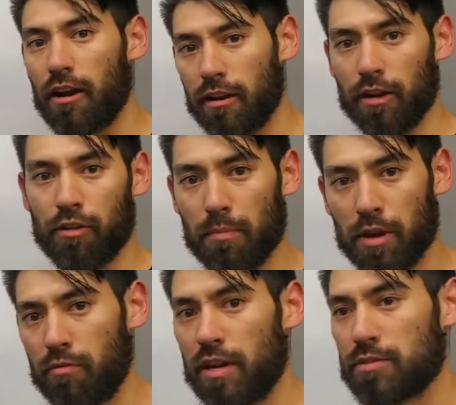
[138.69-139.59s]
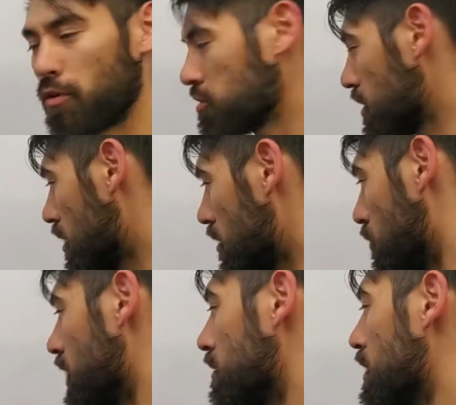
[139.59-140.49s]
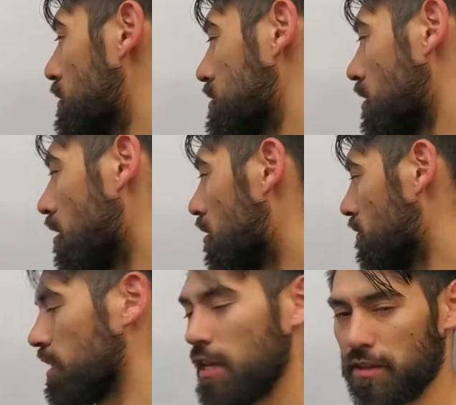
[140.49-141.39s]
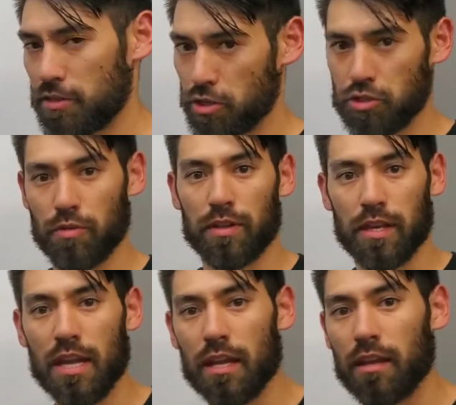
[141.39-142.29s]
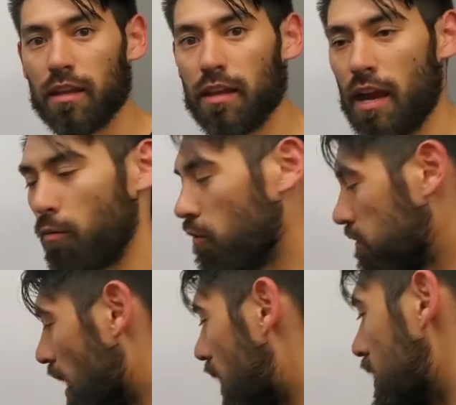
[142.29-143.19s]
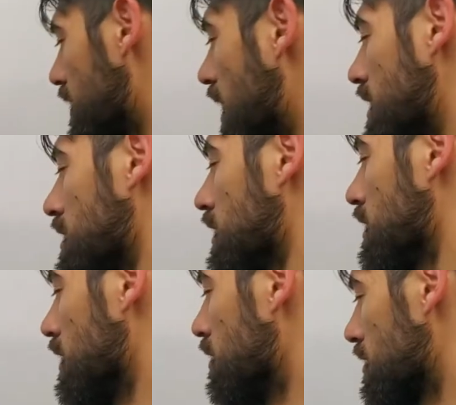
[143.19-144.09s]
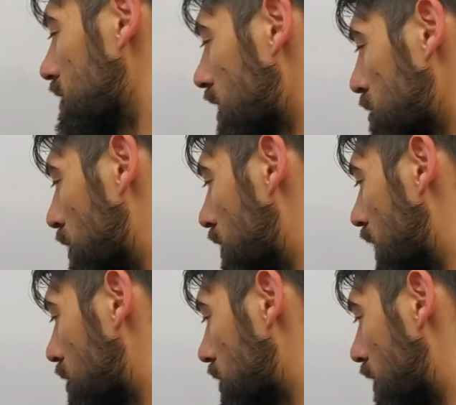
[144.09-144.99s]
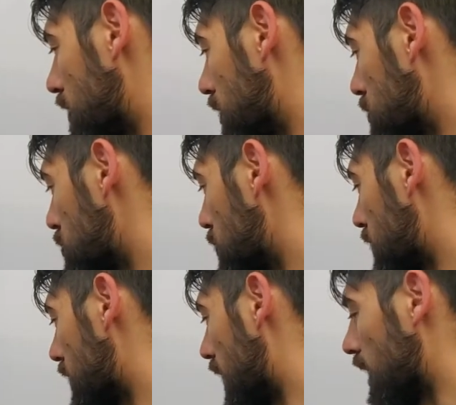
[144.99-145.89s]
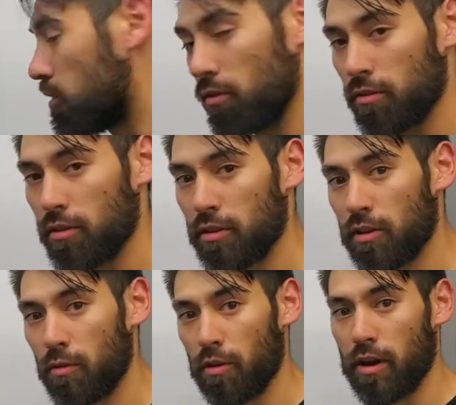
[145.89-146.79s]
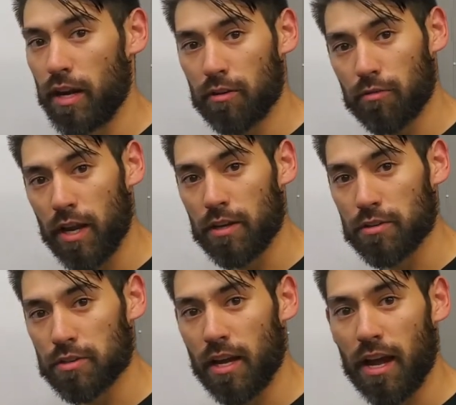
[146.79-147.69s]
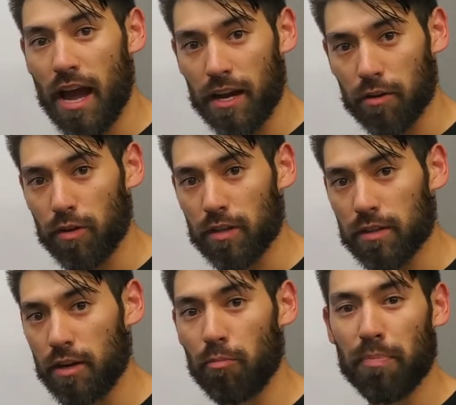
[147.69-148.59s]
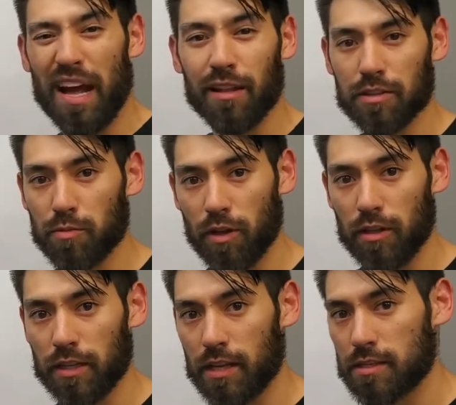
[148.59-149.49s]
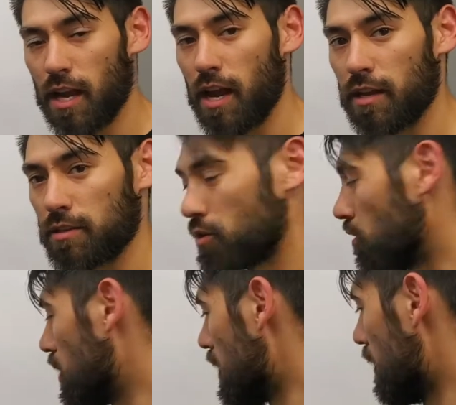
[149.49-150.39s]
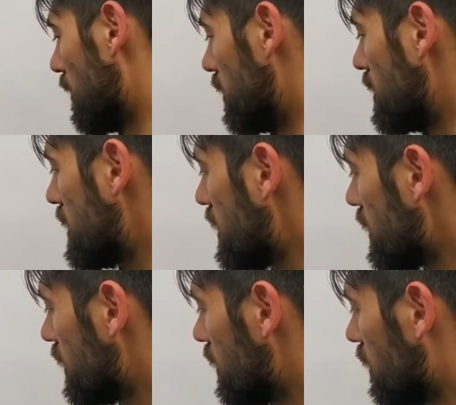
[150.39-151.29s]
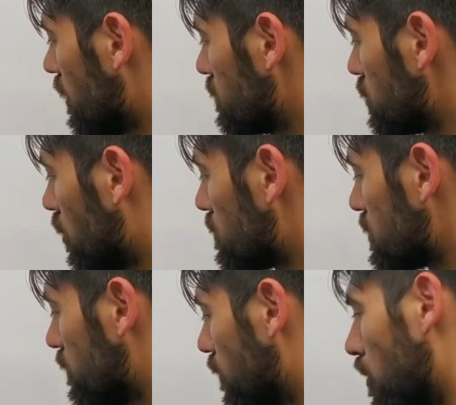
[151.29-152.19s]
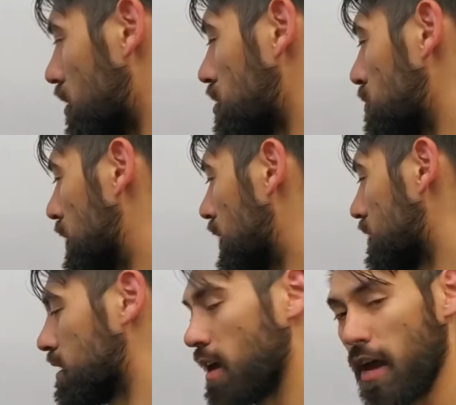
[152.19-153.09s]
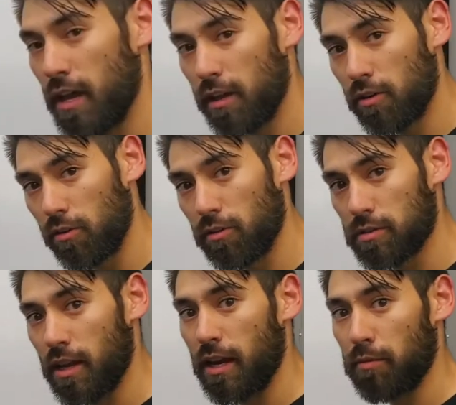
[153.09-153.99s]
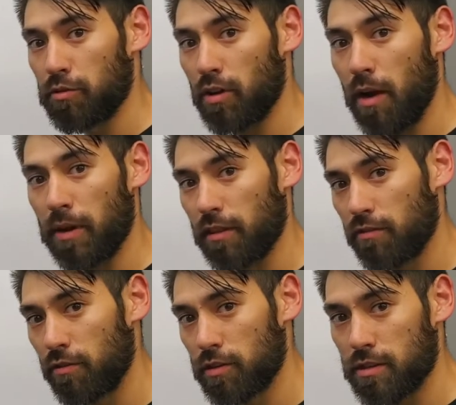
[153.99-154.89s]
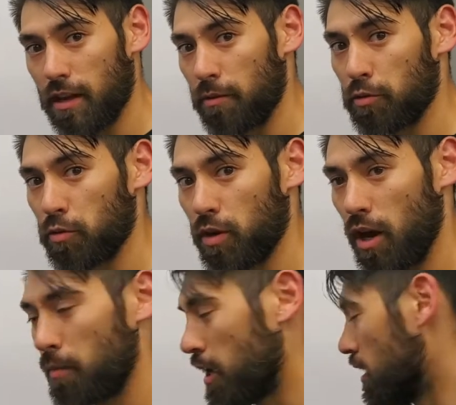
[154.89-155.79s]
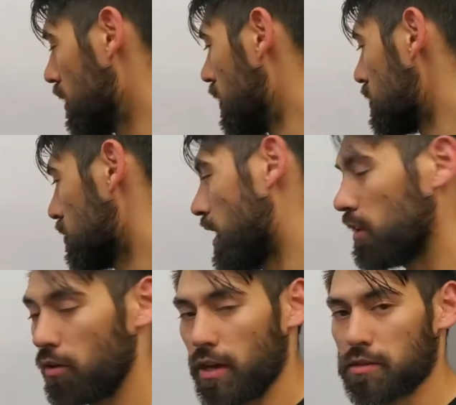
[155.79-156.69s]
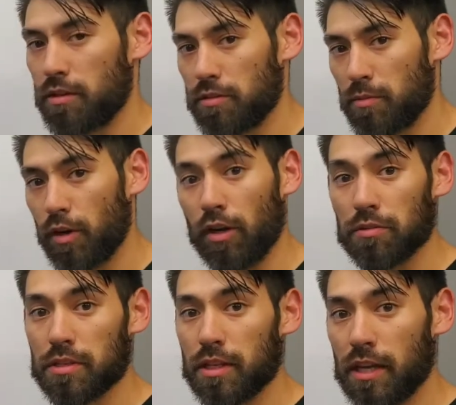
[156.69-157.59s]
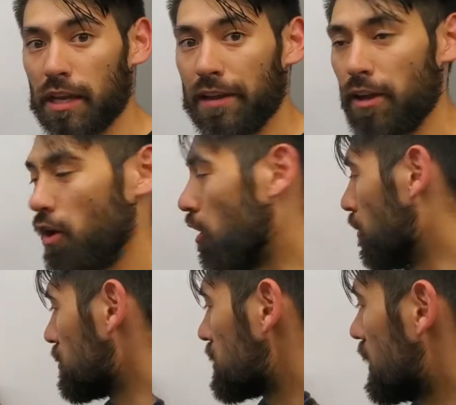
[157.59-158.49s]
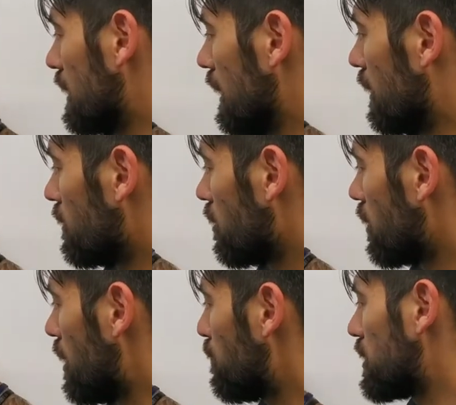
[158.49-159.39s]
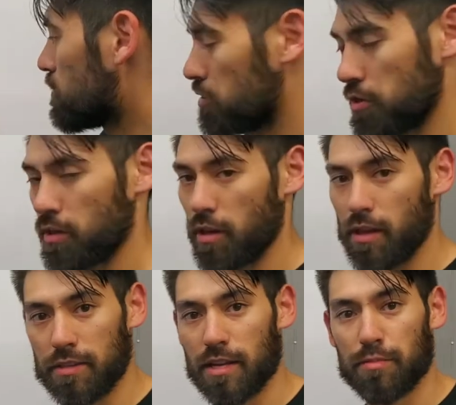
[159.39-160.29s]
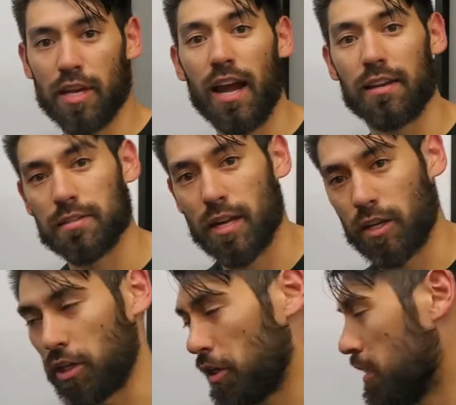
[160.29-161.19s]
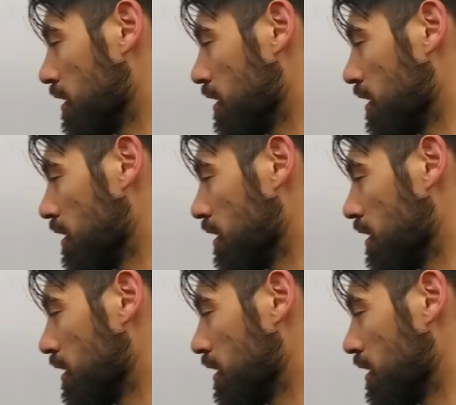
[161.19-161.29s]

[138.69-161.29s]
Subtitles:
How can I create better range of motion here? We need to be able to solve this issue at the knee. And we'll find that in assessment, they actually have an issue at the ankle, where their ankle range is not adequate. They don't balance well on that side. And so the knee absorbs the force because the ankle is not able to accommodate. The foot's not able to accommodate. So that load has to go somewhere. It goes to the knee. Or we'll see their hip range of motion on that same side is not good.